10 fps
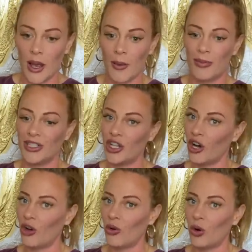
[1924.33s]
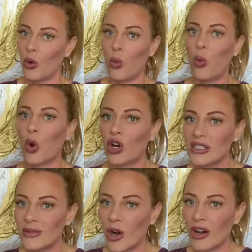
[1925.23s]
But yo, we're
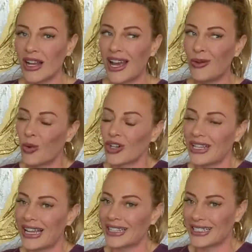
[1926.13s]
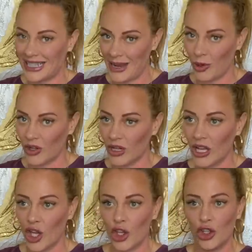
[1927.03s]
smart and we're like stable.
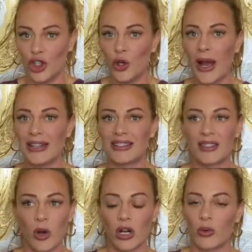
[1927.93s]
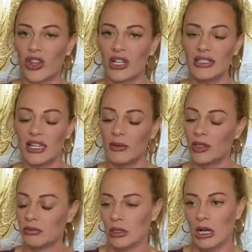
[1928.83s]
You add smart with
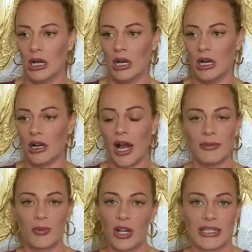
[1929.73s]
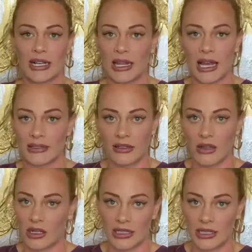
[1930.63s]
unstable, oh, I'm surprised that guy lasted as
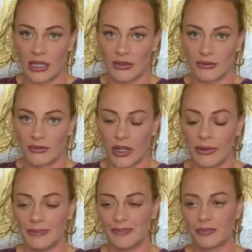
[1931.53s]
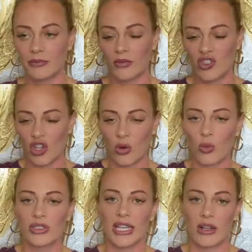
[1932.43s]
long as he did, right? So we'll
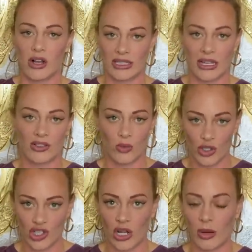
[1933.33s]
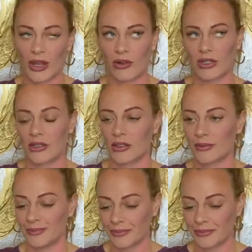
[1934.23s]
take Halsey out of this. We'll just talk about the Crystals.